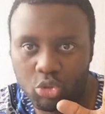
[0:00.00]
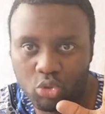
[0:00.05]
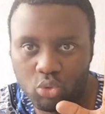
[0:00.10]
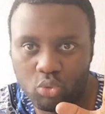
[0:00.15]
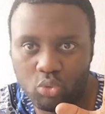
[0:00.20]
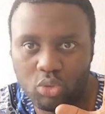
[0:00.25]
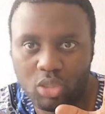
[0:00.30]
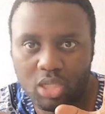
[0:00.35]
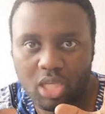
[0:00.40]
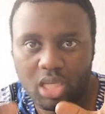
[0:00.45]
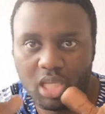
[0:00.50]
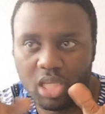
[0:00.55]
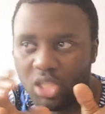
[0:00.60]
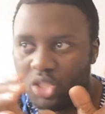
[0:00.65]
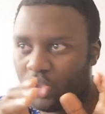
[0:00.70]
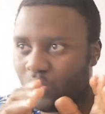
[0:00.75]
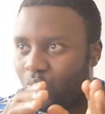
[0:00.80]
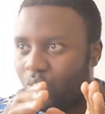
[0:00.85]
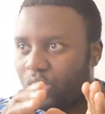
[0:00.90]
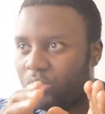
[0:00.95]
to do
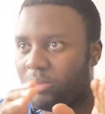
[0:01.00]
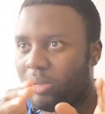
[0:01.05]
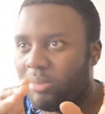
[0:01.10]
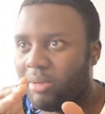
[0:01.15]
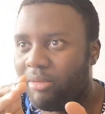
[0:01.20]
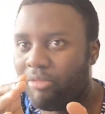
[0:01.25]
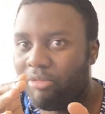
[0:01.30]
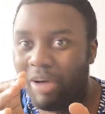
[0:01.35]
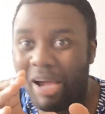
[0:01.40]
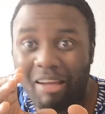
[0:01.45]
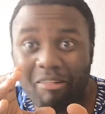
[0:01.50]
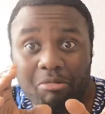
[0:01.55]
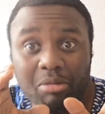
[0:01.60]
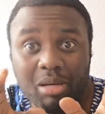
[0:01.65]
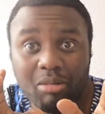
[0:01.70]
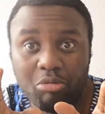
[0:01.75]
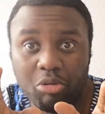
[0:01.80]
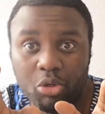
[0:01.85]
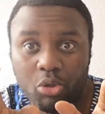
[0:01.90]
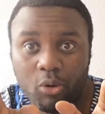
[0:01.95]
is to watch maybe a
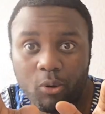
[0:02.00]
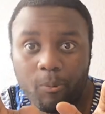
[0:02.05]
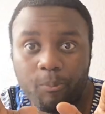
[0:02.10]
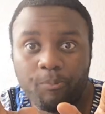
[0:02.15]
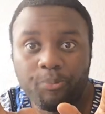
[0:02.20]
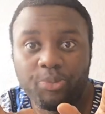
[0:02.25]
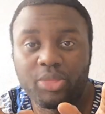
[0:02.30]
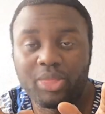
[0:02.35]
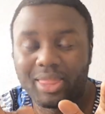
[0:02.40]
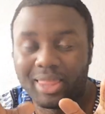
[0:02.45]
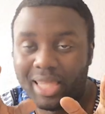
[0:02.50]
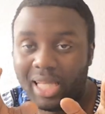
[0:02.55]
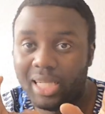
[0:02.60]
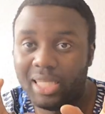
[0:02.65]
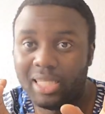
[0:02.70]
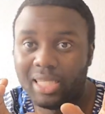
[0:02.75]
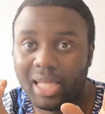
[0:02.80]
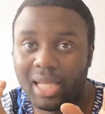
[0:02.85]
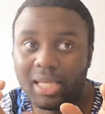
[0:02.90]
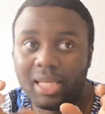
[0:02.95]
5-minute video
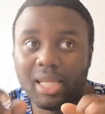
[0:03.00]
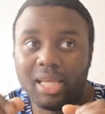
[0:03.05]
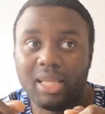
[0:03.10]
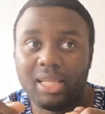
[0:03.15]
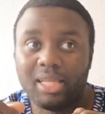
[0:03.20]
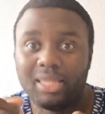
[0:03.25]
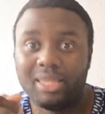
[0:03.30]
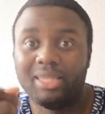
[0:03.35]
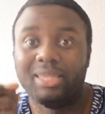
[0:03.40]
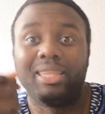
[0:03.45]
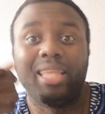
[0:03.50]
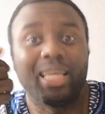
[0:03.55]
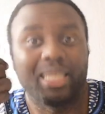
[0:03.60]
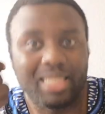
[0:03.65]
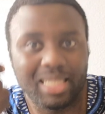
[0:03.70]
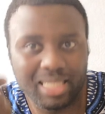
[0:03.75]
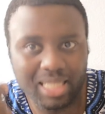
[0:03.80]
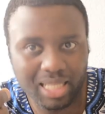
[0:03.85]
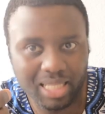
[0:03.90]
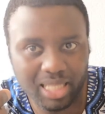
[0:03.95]
telling that this
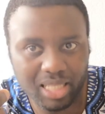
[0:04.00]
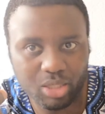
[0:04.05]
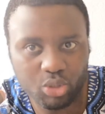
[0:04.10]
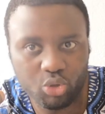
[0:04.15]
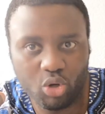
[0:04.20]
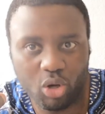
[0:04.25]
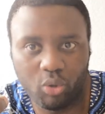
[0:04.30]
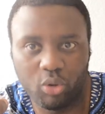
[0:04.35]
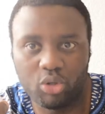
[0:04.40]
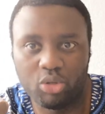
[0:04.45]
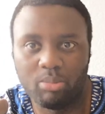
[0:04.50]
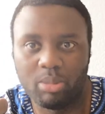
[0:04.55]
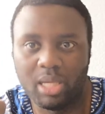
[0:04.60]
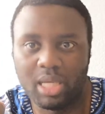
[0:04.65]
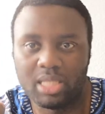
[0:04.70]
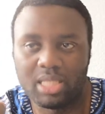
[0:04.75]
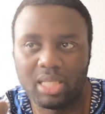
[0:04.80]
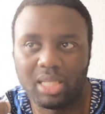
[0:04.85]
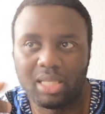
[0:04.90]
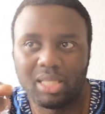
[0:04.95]
is the link you're going to be
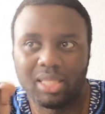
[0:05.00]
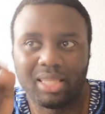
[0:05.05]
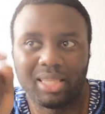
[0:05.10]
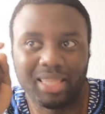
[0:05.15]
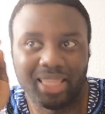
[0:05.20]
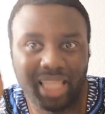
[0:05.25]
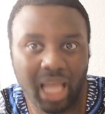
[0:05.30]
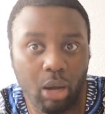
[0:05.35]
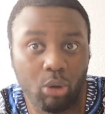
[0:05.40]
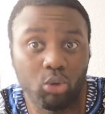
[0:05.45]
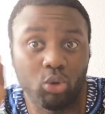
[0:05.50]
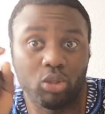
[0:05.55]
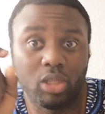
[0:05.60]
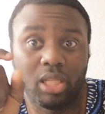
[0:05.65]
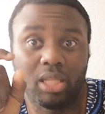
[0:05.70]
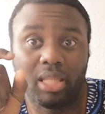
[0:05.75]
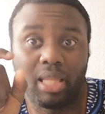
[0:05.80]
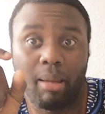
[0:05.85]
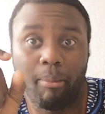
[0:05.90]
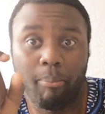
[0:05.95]
getting. Download
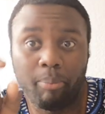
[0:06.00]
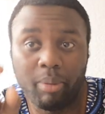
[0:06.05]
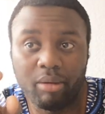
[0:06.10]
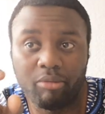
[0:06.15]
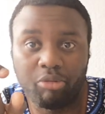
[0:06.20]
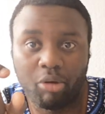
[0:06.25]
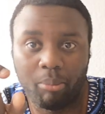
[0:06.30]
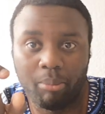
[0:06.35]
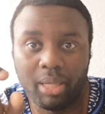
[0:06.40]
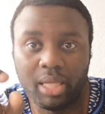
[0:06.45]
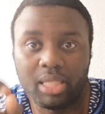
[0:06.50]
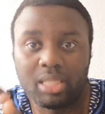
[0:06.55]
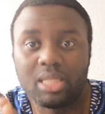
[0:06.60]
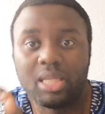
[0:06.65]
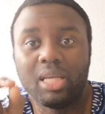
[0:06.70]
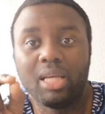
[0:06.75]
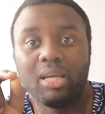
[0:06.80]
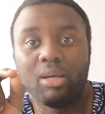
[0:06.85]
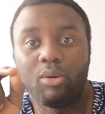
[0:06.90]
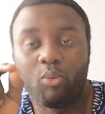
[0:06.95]
the template from it.
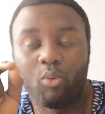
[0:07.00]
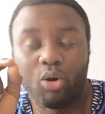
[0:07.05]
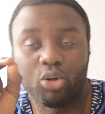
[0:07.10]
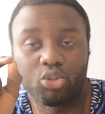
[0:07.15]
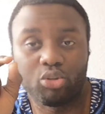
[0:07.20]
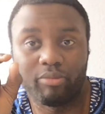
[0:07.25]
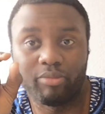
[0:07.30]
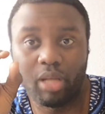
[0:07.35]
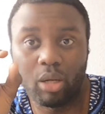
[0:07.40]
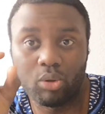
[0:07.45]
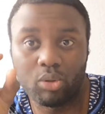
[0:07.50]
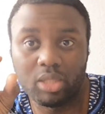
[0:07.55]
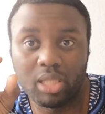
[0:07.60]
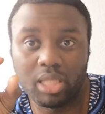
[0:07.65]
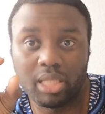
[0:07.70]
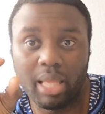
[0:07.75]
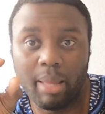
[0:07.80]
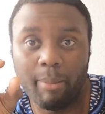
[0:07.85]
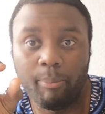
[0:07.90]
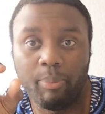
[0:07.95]
Once you download
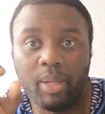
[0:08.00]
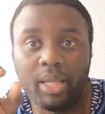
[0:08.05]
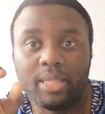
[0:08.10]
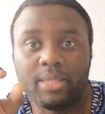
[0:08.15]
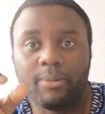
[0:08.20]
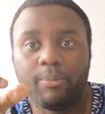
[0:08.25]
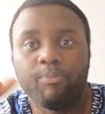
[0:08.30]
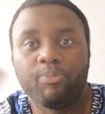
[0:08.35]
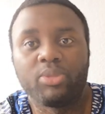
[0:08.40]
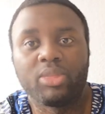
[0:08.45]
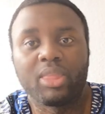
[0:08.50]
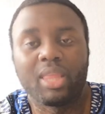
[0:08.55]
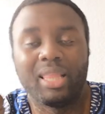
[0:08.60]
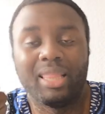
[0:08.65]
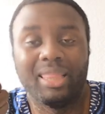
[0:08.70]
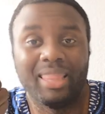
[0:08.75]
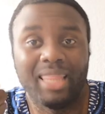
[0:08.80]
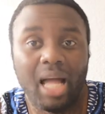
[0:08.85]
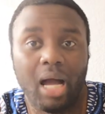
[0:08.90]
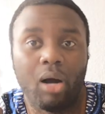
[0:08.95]
the template,
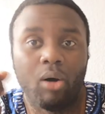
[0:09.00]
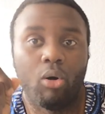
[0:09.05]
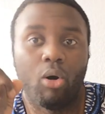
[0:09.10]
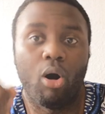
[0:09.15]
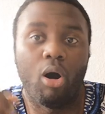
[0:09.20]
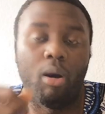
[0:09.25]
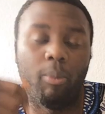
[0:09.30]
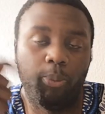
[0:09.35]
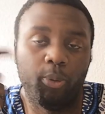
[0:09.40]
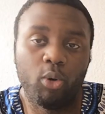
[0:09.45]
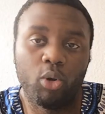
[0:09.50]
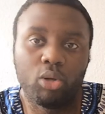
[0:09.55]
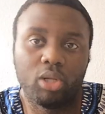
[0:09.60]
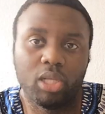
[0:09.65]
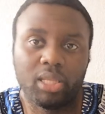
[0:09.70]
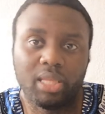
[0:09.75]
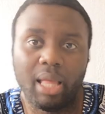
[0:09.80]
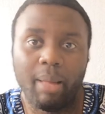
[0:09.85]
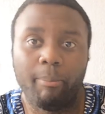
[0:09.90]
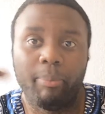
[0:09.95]
now upload
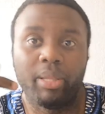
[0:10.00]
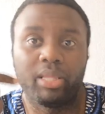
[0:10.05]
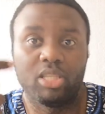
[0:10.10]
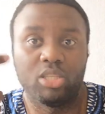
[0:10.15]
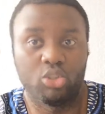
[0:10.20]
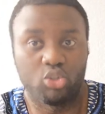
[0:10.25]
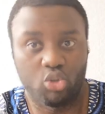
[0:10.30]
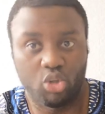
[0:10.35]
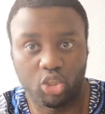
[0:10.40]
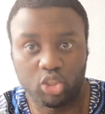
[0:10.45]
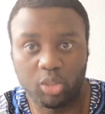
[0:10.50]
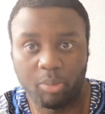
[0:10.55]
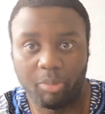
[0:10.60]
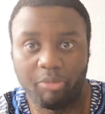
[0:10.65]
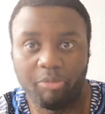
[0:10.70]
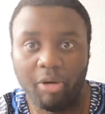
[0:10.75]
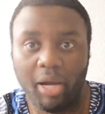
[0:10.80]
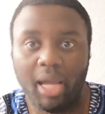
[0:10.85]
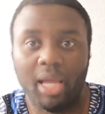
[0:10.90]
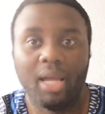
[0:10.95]
the template into your
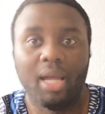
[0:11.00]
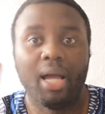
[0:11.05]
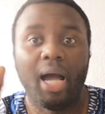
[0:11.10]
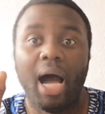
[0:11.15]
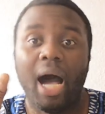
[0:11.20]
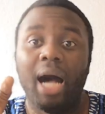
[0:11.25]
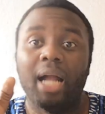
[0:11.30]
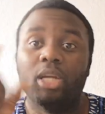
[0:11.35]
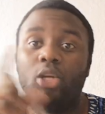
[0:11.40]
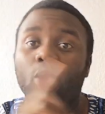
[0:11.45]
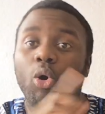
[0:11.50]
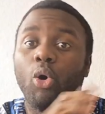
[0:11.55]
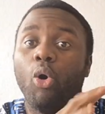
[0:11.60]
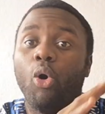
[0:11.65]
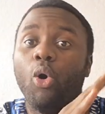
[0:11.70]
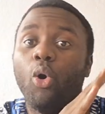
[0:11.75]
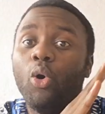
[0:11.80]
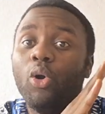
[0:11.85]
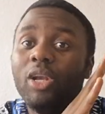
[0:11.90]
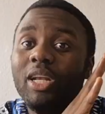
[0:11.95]
Shopify, and the
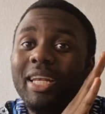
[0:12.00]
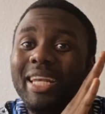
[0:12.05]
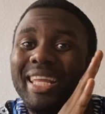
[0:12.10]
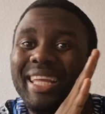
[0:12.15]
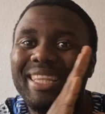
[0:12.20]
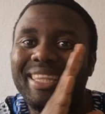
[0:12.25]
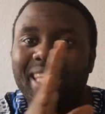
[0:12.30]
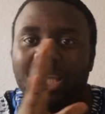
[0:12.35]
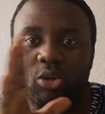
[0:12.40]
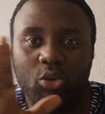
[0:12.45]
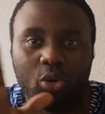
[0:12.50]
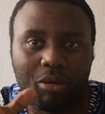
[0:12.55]
only thing